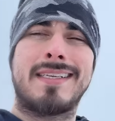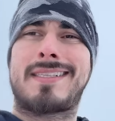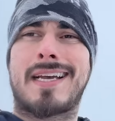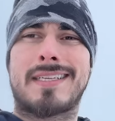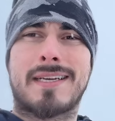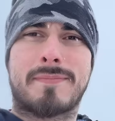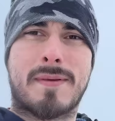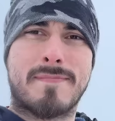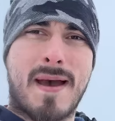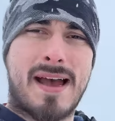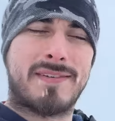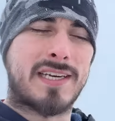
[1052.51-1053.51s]
Sent up the
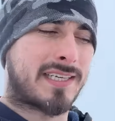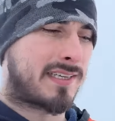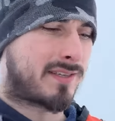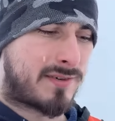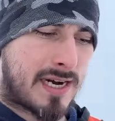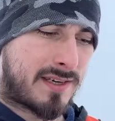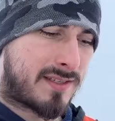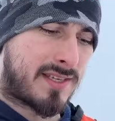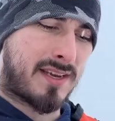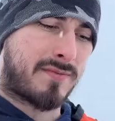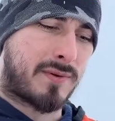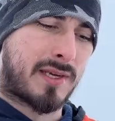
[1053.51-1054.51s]
Mavic, tried to see
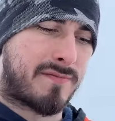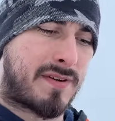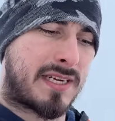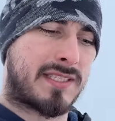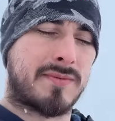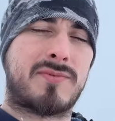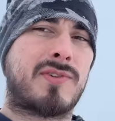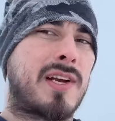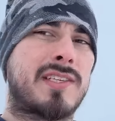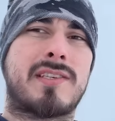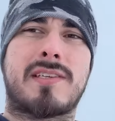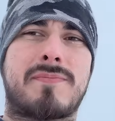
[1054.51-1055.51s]
if we can find some
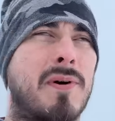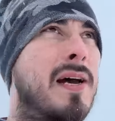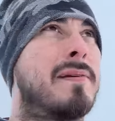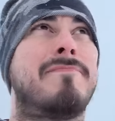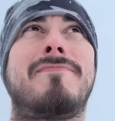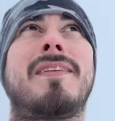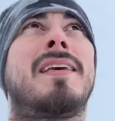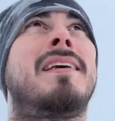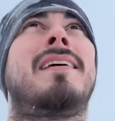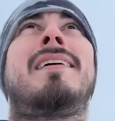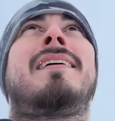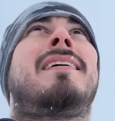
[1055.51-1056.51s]
traces, but
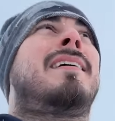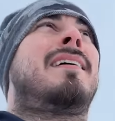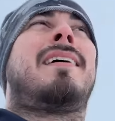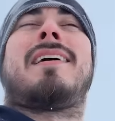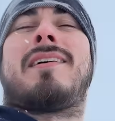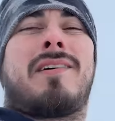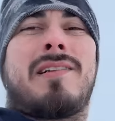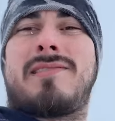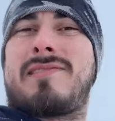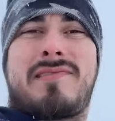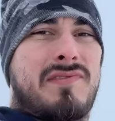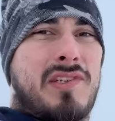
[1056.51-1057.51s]
it all
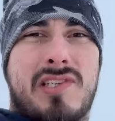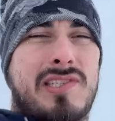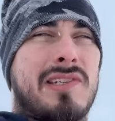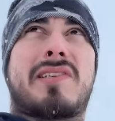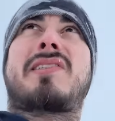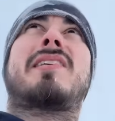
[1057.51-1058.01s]
just looks